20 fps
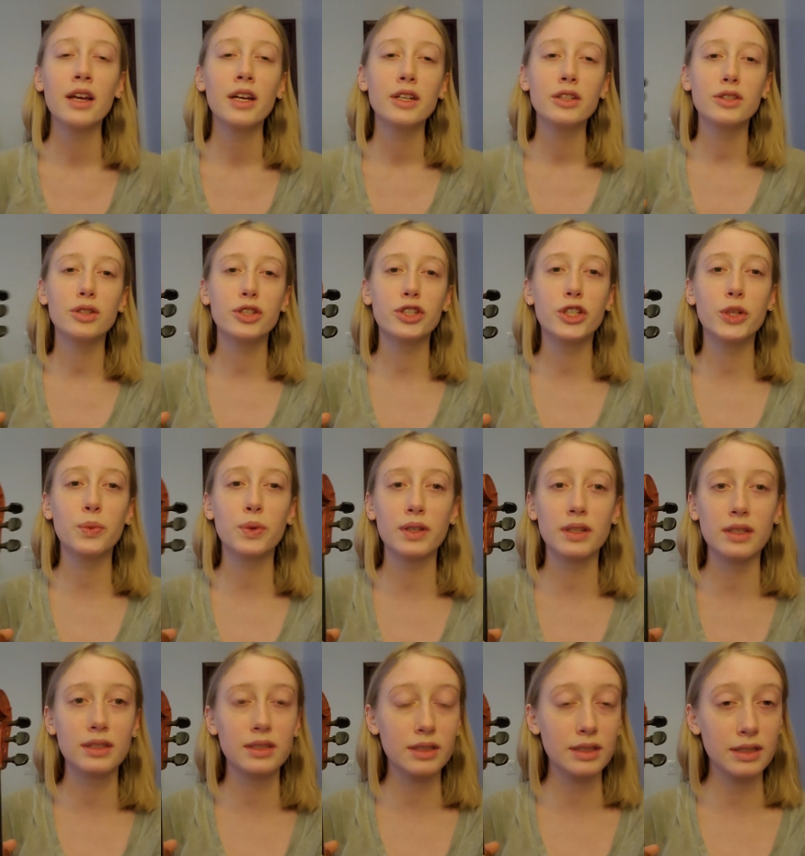So she
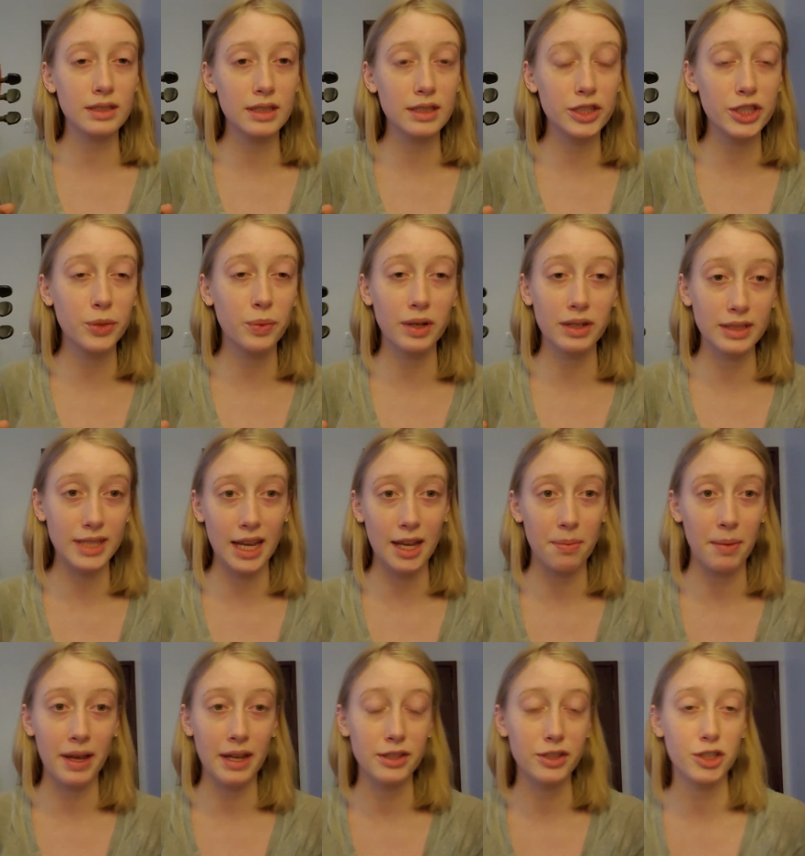wouldn't take
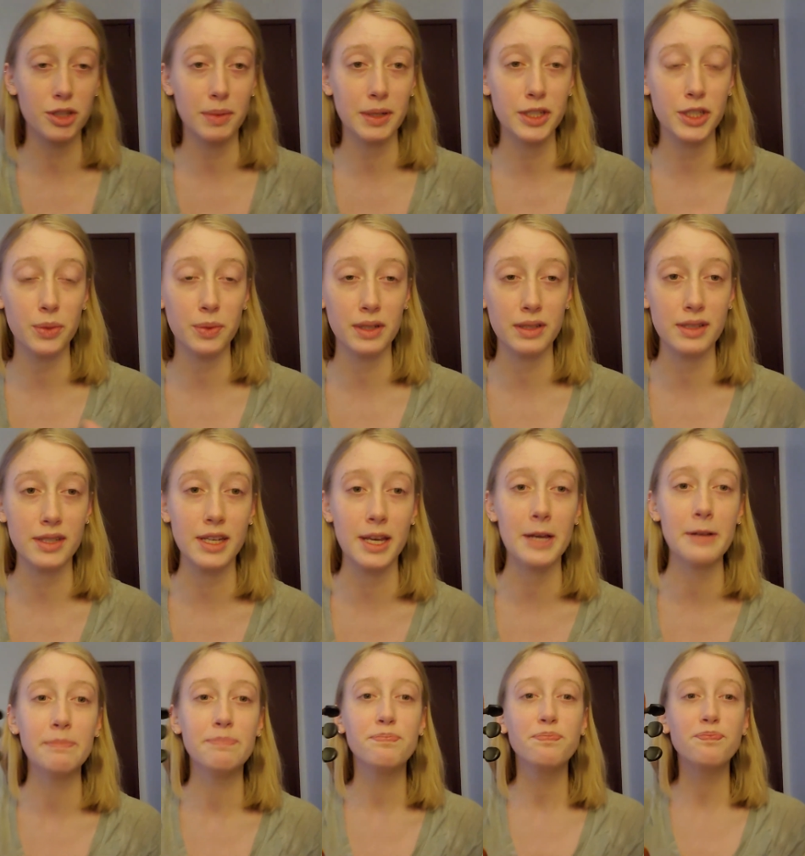my instrument, she wouldn't see it.